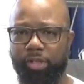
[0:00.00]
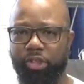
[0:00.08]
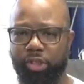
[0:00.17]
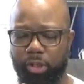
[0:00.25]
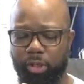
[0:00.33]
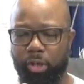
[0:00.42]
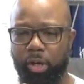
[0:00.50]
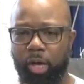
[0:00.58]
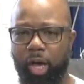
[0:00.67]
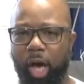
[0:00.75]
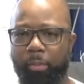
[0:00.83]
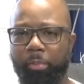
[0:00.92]
this year,
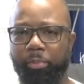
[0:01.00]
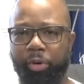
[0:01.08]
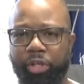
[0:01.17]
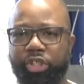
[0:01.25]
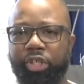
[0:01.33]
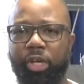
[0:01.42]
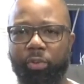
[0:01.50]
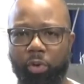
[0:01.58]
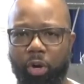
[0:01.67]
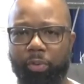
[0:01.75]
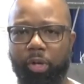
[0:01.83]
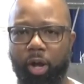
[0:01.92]
appreciating
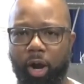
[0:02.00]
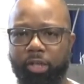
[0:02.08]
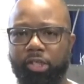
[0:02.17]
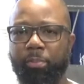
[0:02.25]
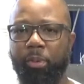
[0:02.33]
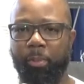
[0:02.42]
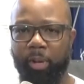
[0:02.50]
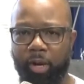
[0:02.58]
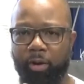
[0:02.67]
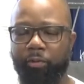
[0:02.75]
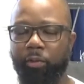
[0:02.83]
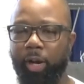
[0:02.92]
where we are to
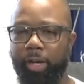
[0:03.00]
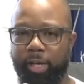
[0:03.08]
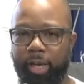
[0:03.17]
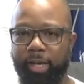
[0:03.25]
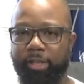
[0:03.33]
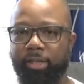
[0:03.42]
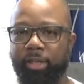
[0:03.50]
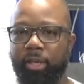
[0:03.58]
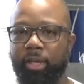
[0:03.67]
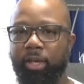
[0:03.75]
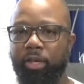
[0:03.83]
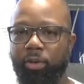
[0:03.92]
prepare for our next.
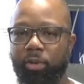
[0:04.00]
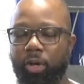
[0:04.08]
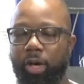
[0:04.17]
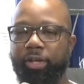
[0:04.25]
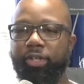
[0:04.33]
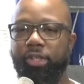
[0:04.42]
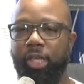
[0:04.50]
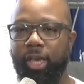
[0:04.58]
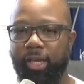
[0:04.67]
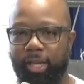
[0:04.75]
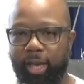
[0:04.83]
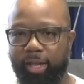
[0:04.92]
You
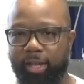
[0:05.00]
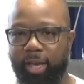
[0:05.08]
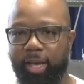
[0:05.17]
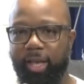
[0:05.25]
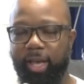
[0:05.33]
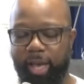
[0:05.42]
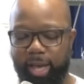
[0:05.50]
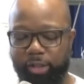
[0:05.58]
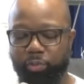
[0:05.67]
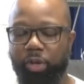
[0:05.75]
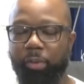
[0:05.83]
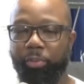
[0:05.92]
understand that
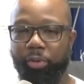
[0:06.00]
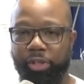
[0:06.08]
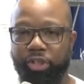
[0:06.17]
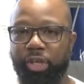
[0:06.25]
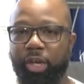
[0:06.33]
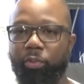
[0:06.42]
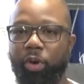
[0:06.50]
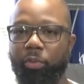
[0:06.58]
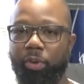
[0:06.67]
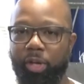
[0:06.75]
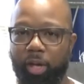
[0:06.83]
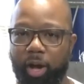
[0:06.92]
as we appreciate where
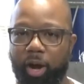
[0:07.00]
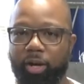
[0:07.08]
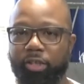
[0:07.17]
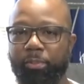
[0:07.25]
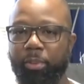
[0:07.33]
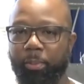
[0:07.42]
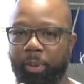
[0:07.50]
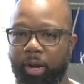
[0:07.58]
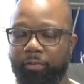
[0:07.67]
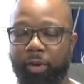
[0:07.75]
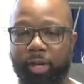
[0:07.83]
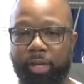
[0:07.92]
we are to
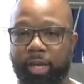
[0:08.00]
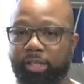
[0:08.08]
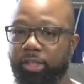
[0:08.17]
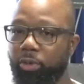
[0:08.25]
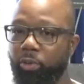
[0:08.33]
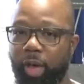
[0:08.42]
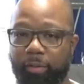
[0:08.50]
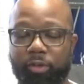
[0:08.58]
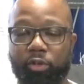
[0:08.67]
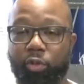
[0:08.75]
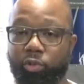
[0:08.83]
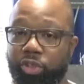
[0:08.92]
prepare for our next, you have to
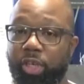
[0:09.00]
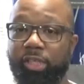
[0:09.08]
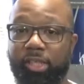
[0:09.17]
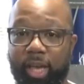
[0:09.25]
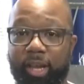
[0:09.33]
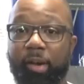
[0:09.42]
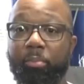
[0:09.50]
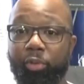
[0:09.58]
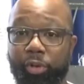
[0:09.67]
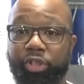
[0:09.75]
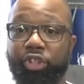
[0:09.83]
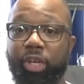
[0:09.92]
do just that.
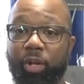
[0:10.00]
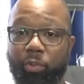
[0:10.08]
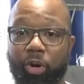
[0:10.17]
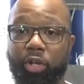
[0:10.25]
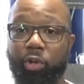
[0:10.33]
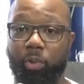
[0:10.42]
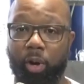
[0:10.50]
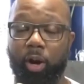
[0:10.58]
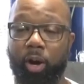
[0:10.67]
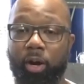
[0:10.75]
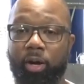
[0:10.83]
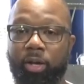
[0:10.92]
Appreciate where you
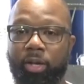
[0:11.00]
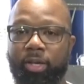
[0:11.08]
are